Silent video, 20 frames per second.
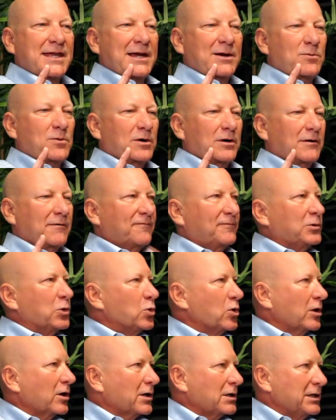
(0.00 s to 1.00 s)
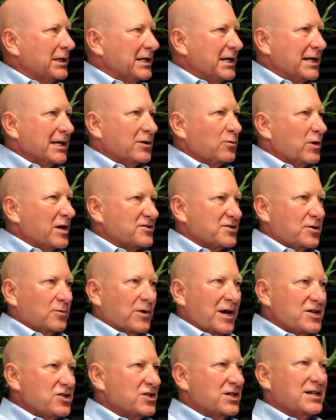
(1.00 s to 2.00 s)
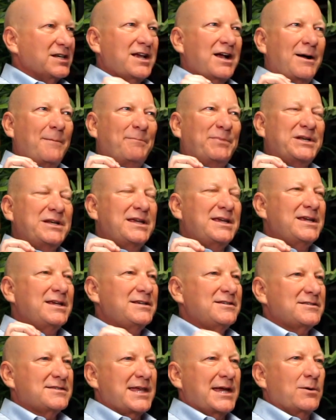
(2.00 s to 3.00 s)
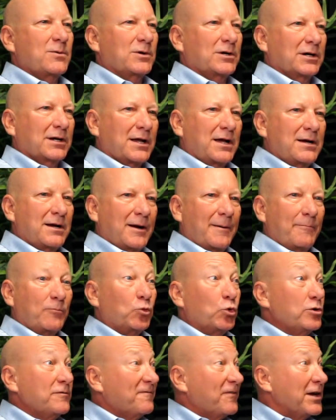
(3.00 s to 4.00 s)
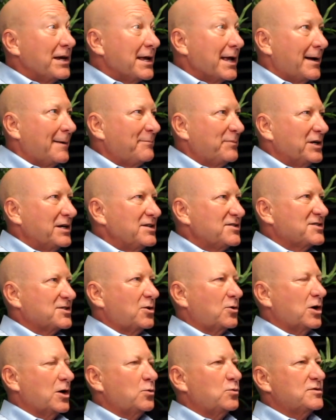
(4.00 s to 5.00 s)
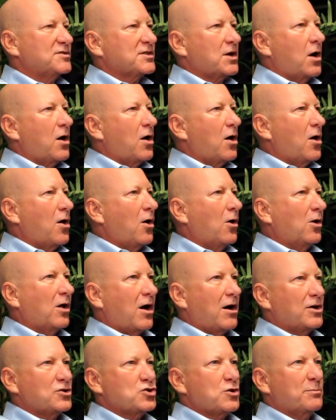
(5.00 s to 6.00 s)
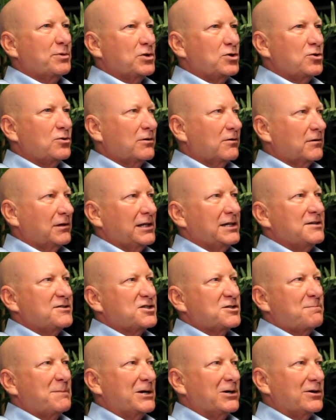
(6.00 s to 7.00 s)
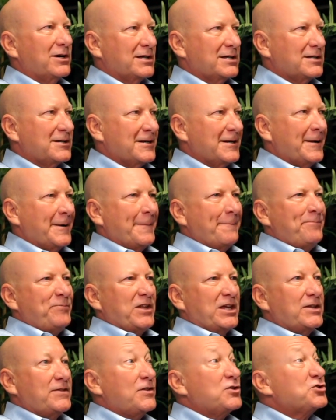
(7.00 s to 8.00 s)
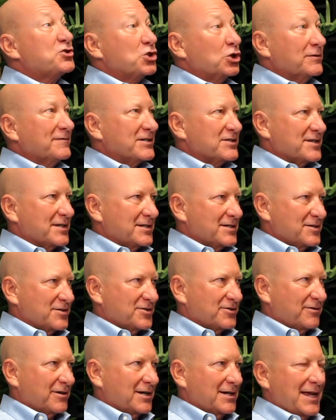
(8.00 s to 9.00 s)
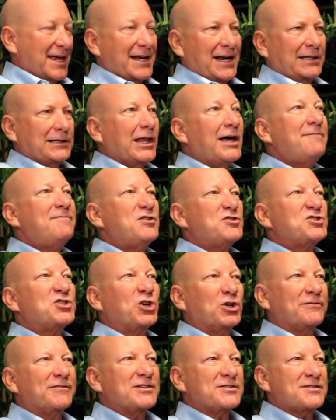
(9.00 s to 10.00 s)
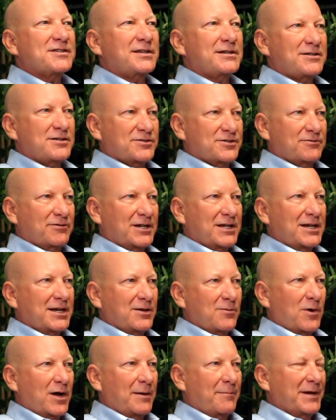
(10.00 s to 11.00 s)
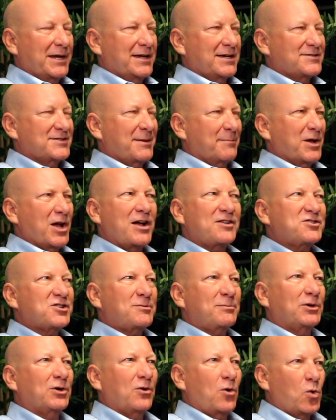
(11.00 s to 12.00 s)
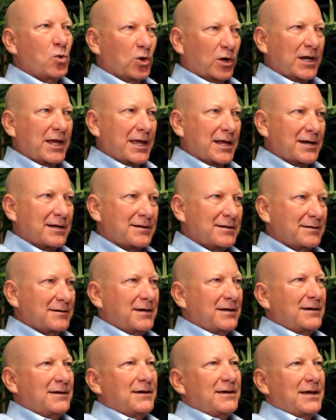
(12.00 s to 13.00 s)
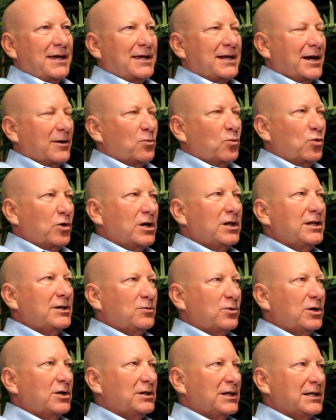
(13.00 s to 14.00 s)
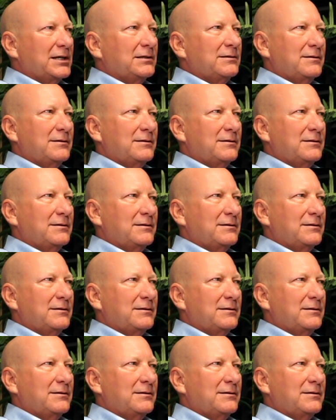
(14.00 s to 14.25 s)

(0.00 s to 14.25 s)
were floor cleaning and restoration companies, they were roofing companies. So it was all entrepreneurially spirited in the service industry. And I love the service industry anyway, because I'm customer oriented. And I really